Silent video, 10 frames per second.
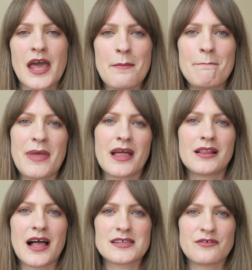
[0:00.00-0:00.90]
and a big
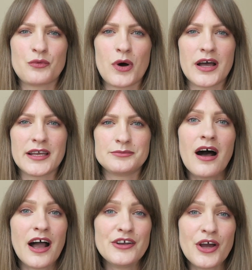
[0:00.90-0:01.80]
glass of wine.
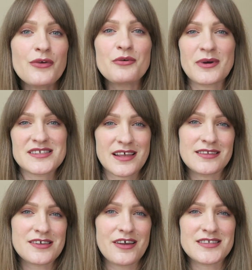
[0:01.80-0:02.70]
I know that my
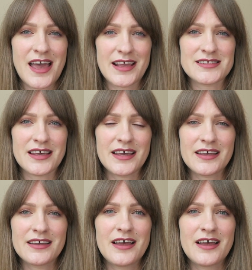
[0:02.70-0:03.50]
skin's going to hate it,